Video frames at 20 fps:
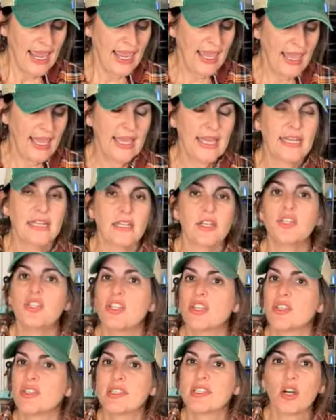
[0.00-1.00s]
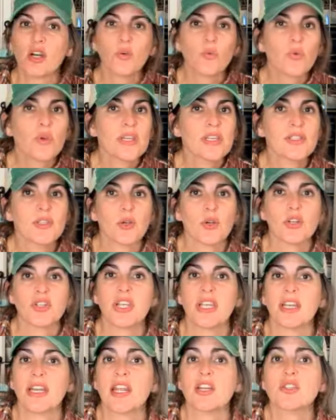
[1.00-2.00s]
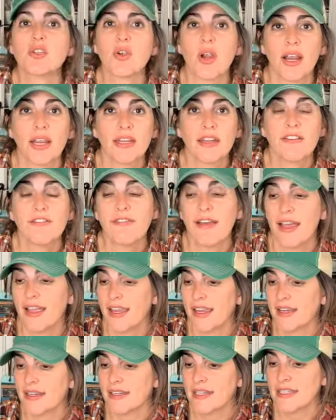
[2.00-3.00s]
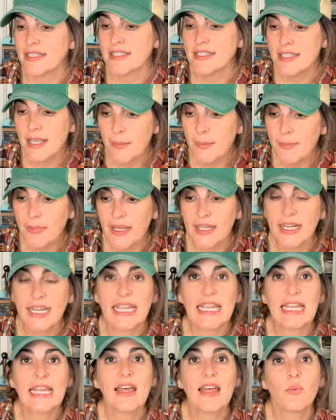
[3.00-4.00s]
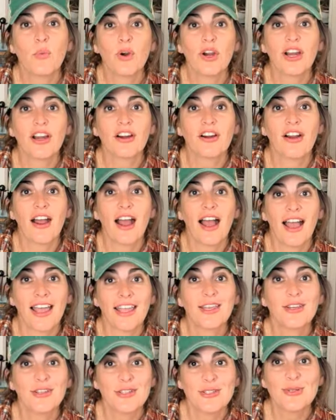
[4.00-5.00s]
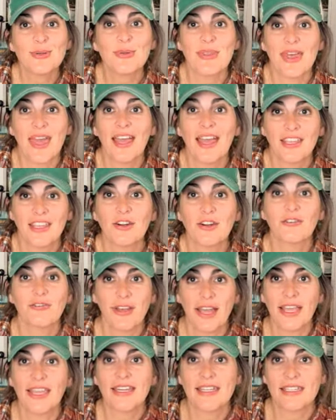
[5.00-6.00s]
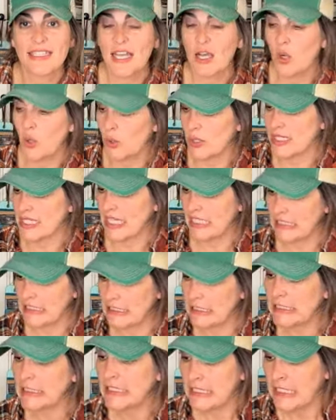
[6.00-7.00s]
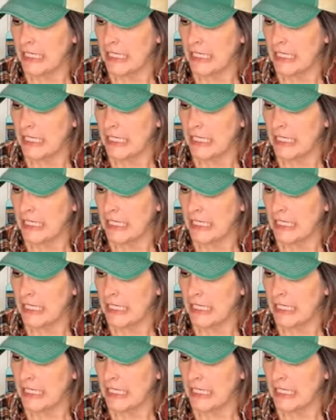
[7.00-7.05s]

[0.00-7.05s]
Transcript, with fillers: and to start researching and trying to find somebody where I could do that, you know, find a wholesaler.